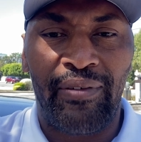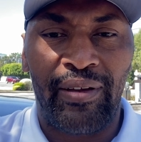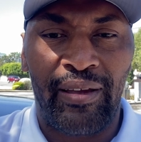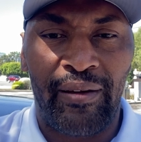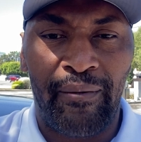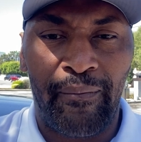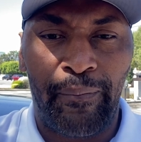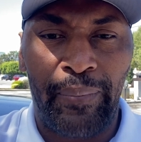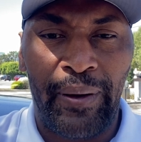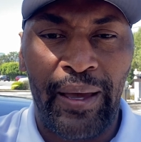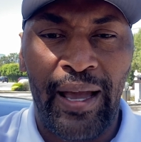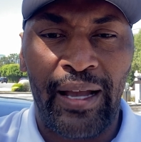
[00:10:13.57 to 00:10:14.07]

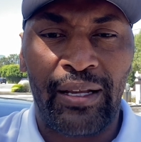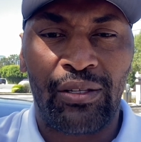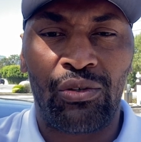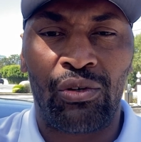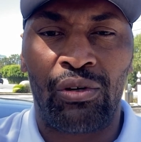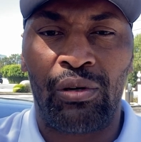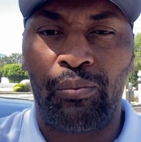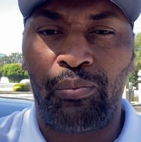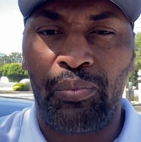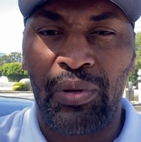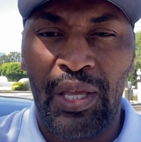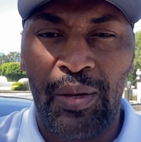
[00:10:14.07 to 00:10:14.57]
impact
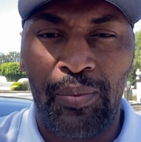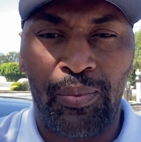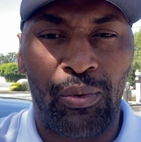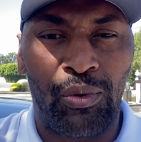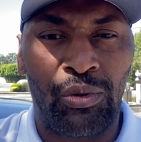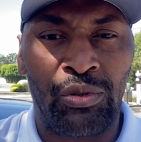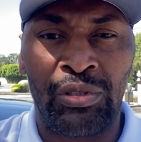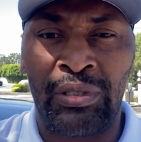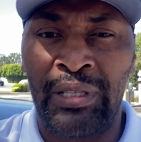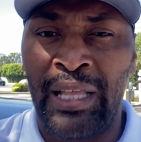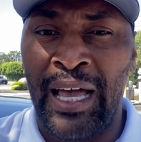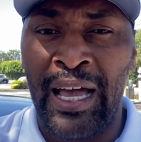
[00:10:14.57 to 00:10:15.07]
on
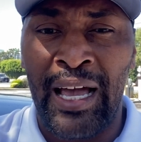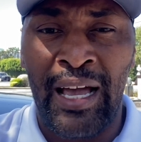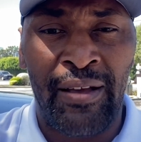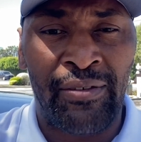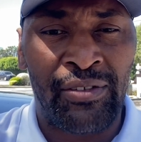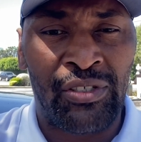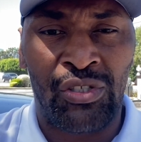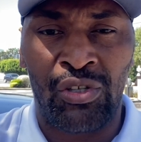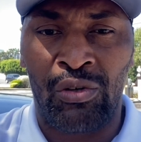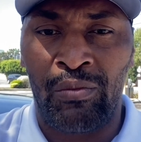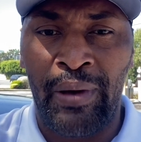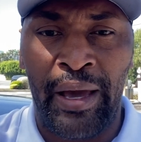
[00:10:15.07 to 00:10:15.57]
people's
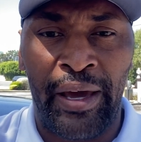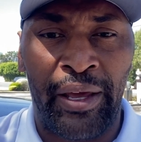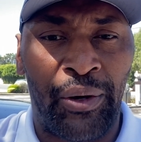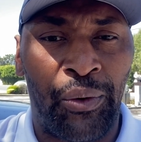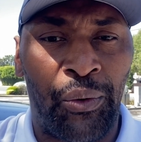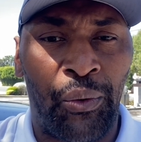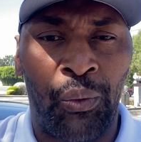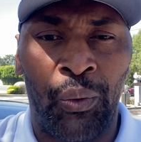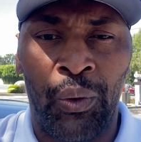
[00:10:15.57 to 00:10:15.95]
lives no matter